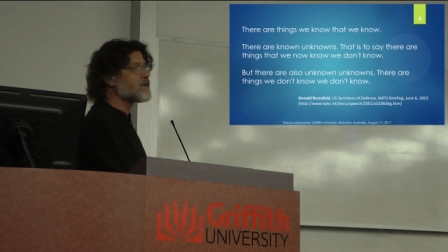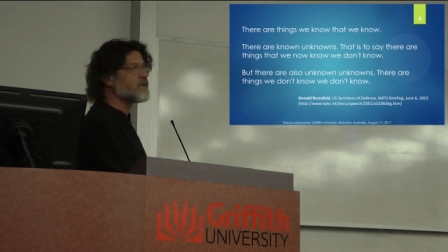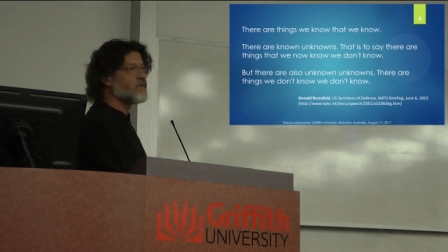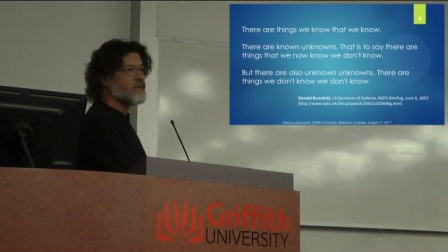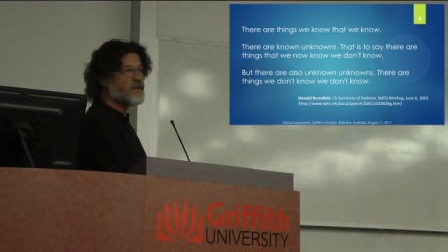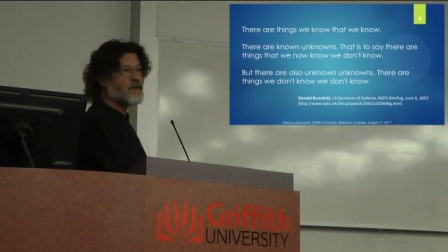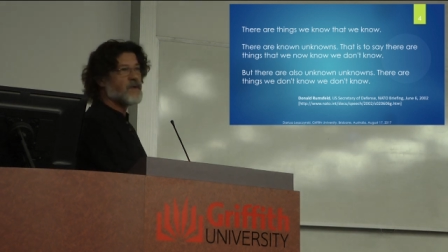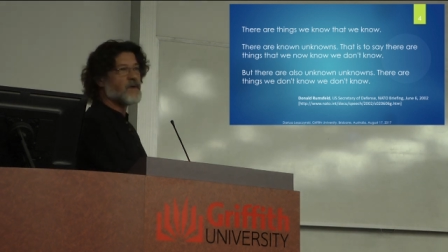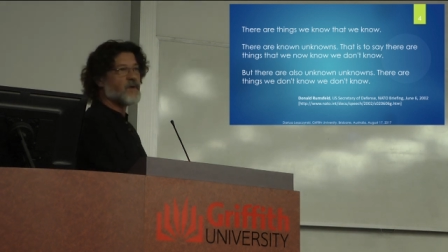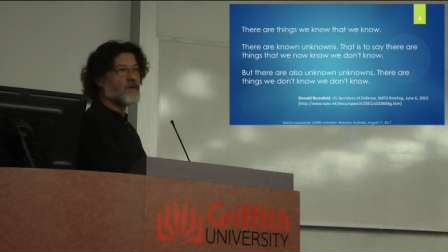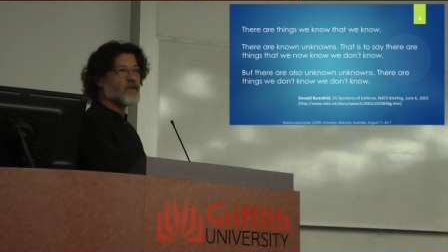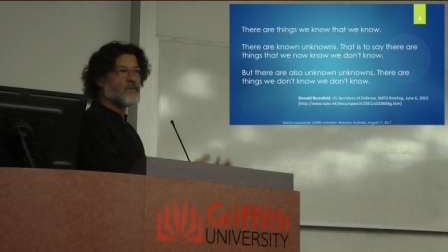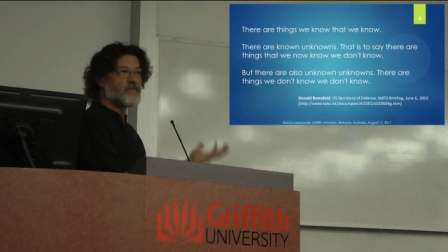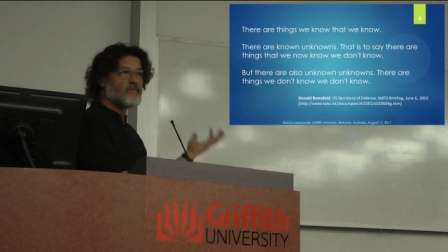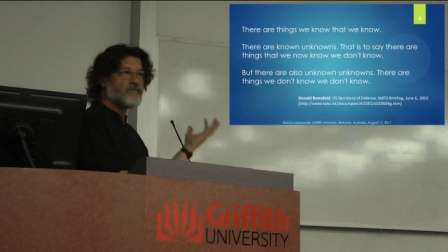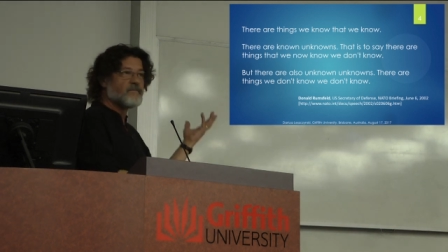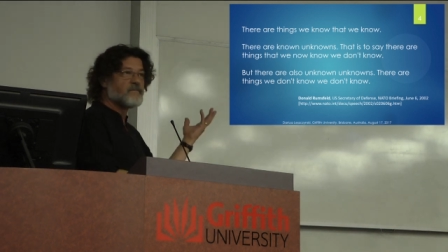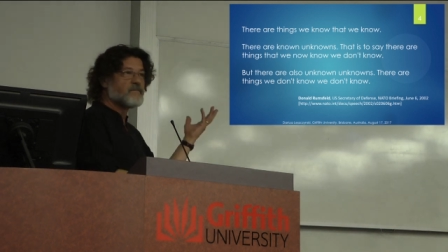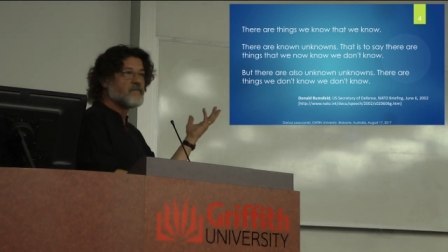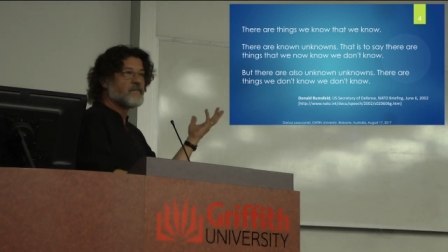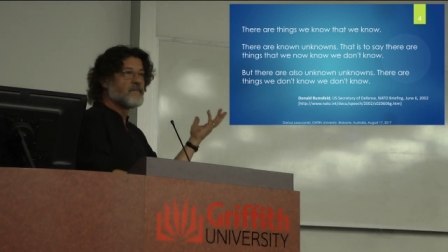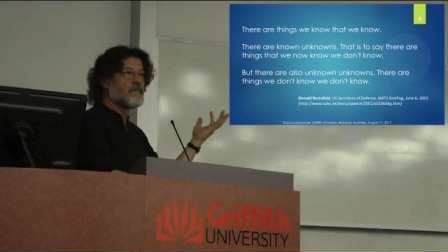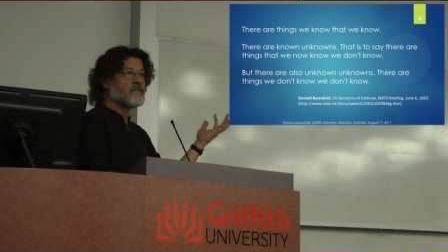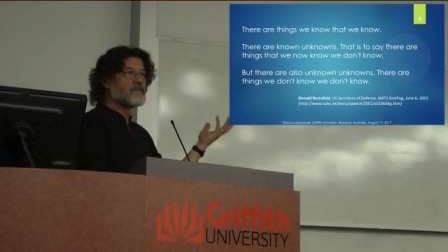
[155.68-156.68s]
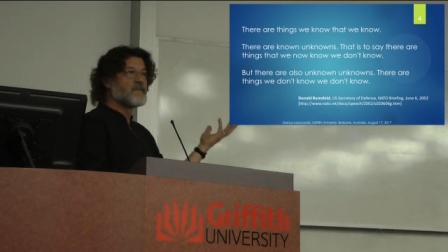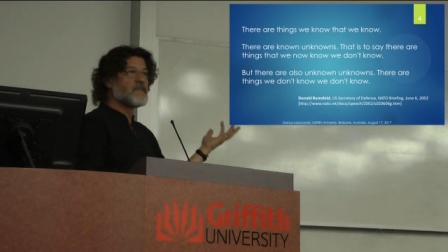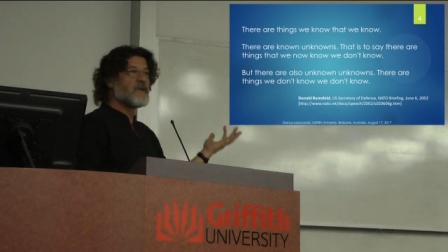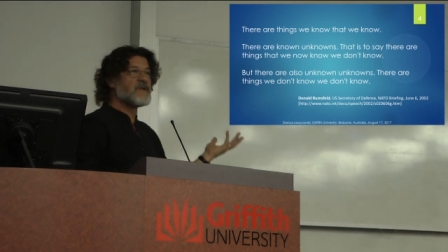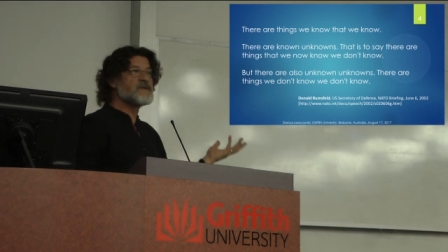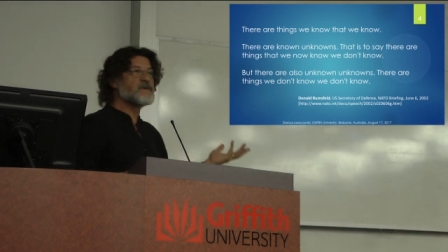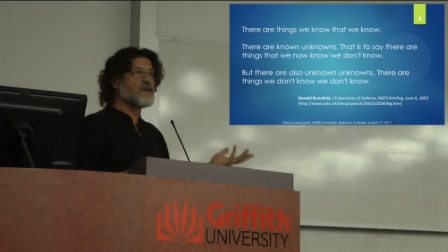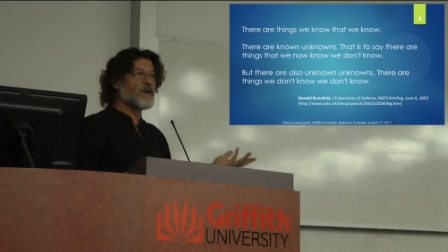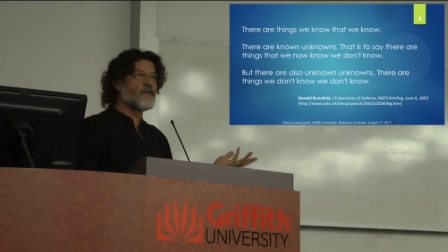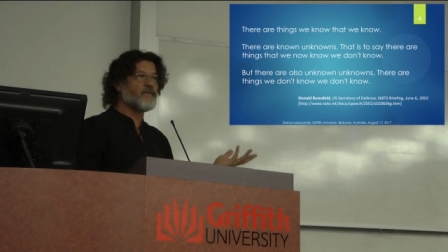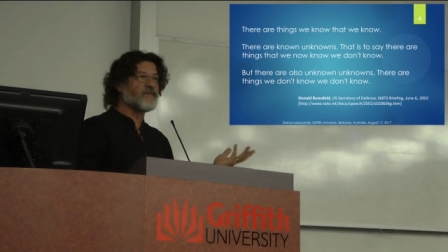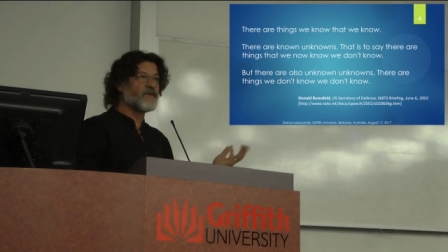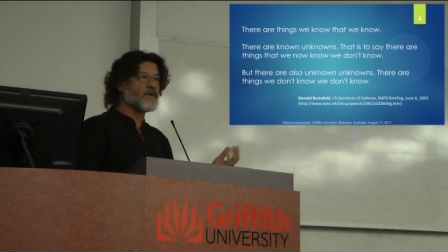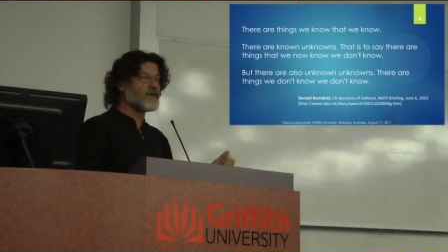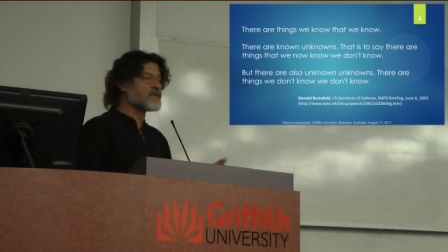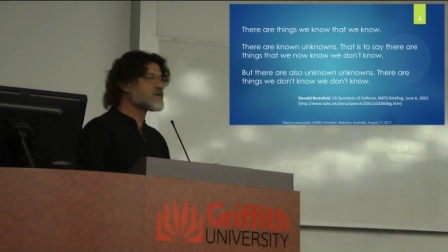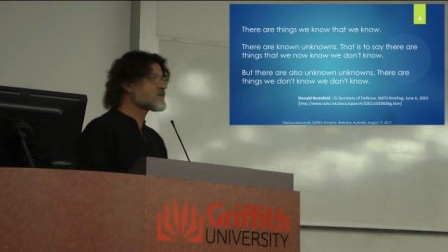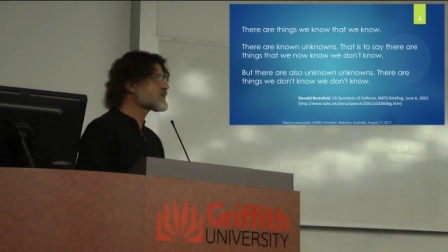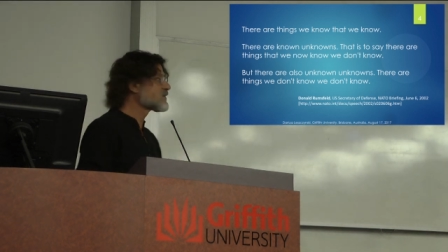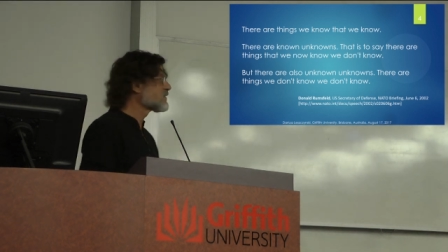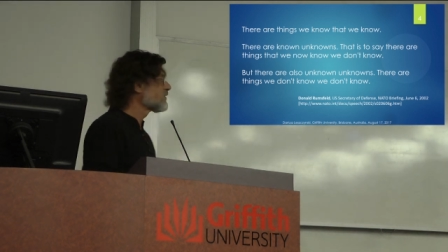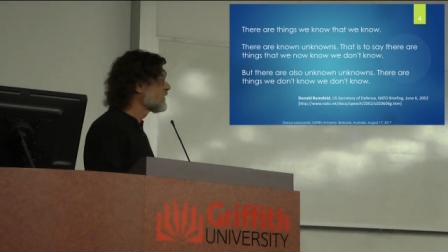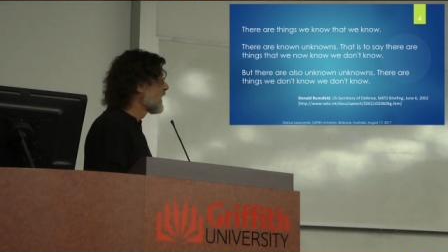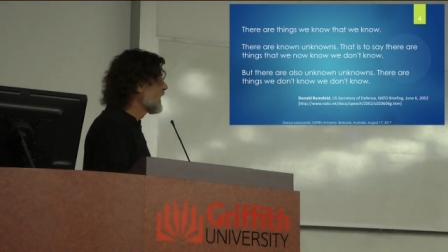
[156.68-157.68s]
we know. It's obvious.
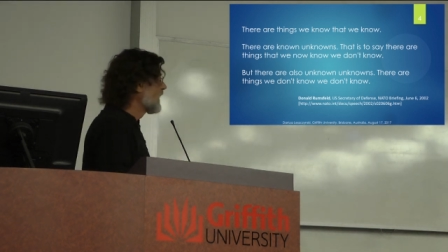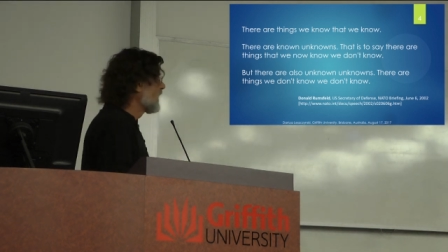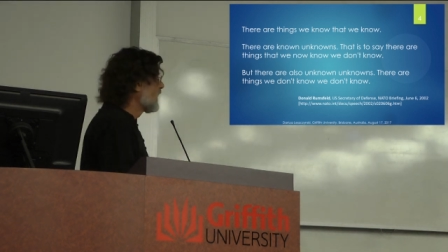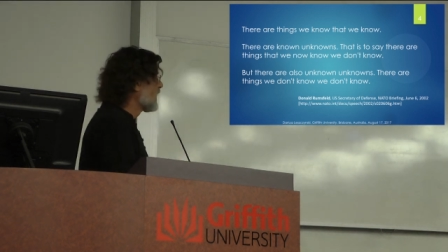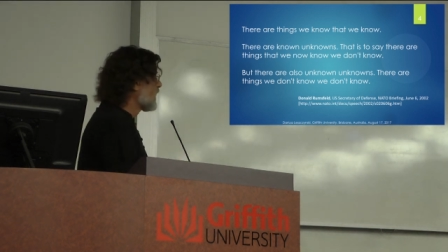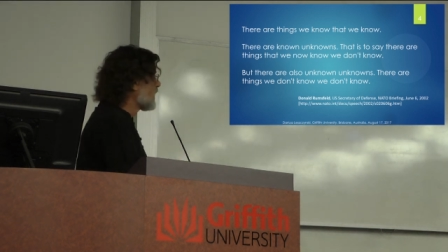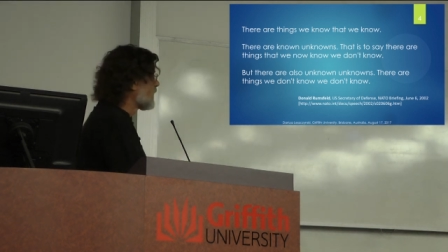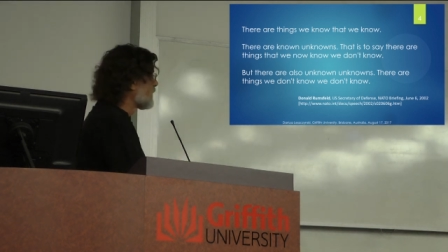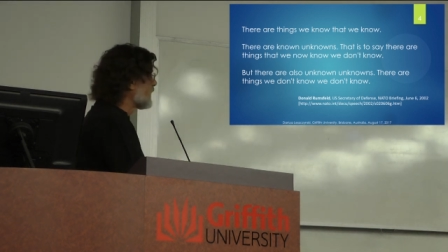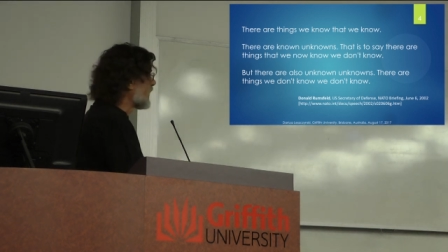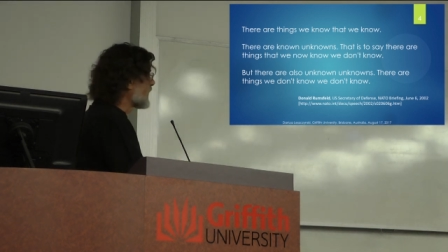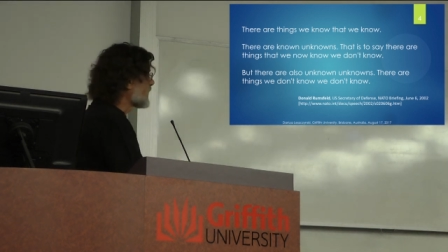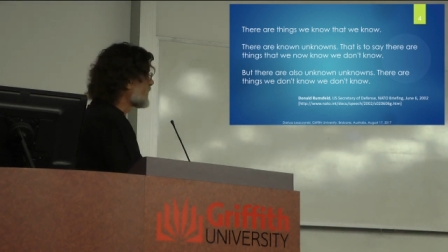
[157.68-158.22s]
But